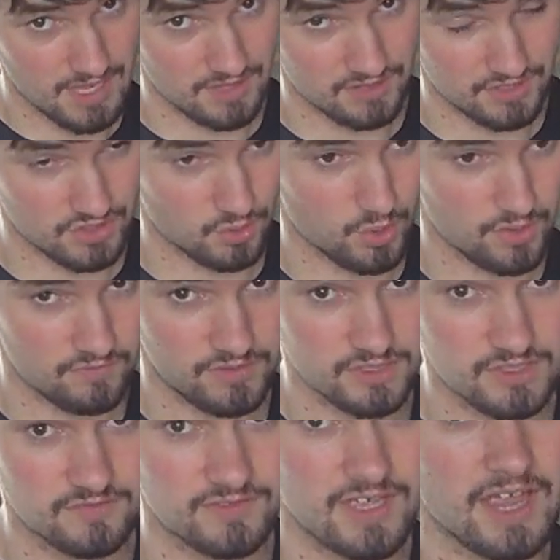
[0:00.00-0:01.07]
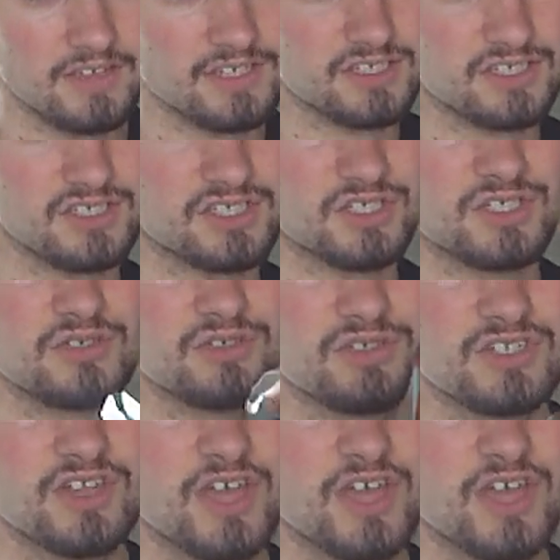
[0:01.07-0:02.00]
English equivalent of gangsters who use